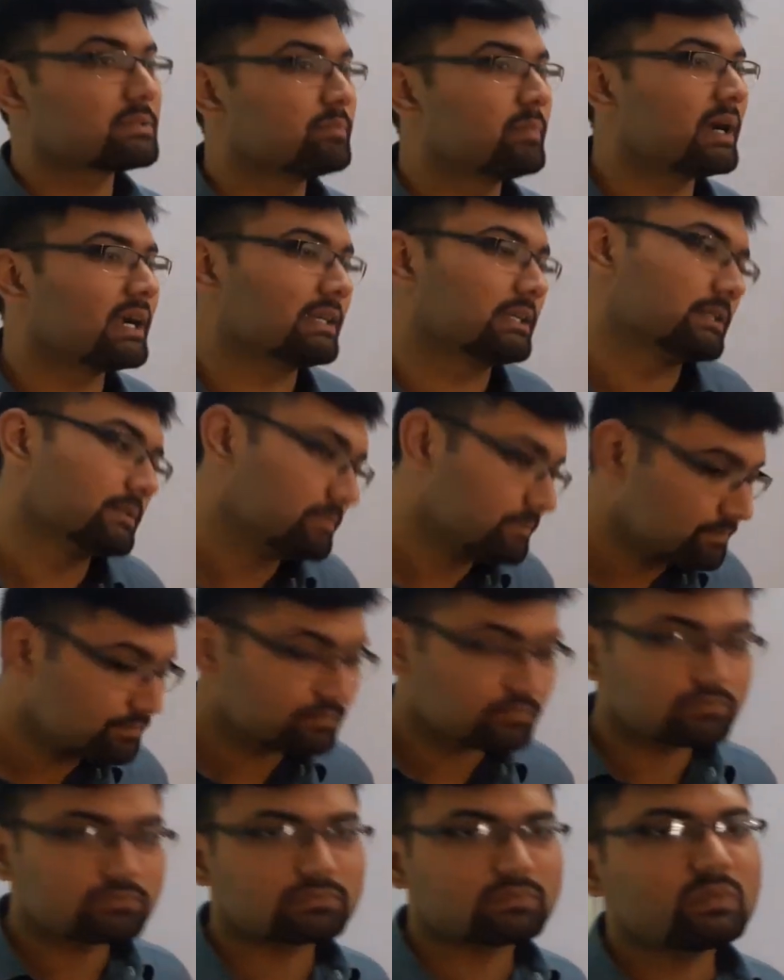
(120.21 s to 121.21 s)
but
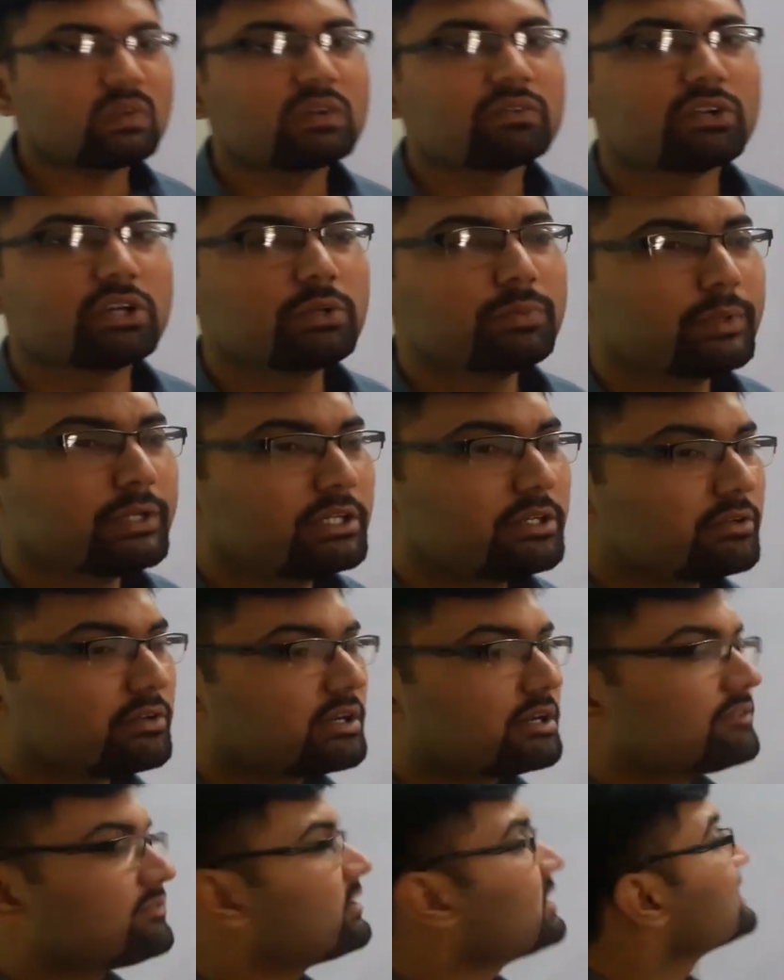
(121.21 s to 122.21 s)
we'll be
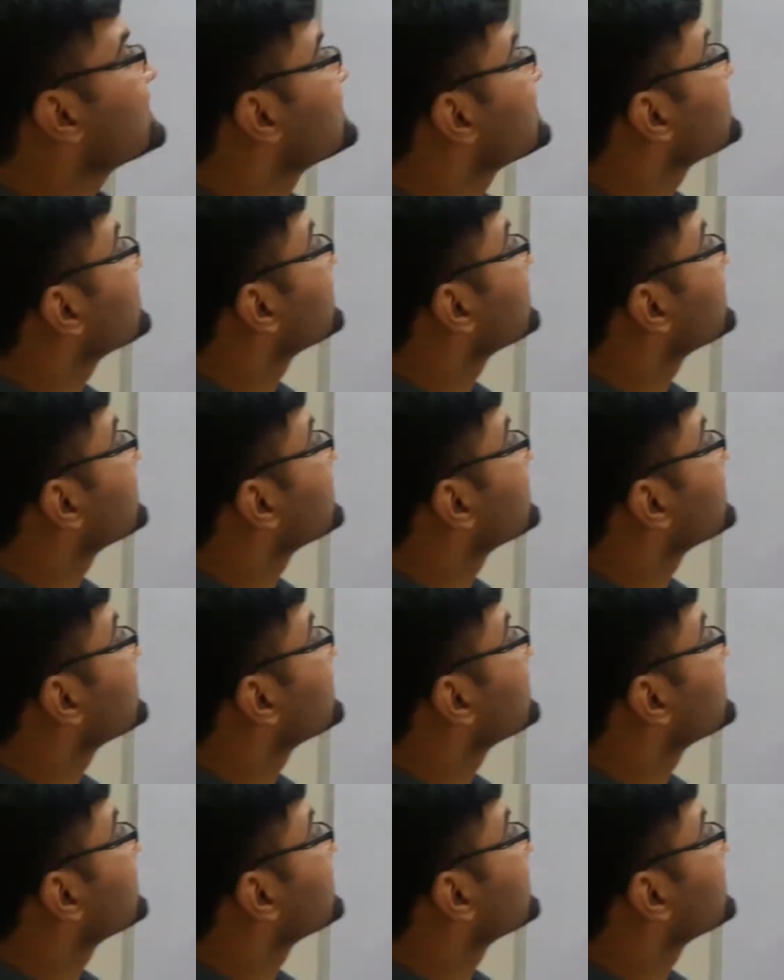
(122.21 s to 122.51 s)
revising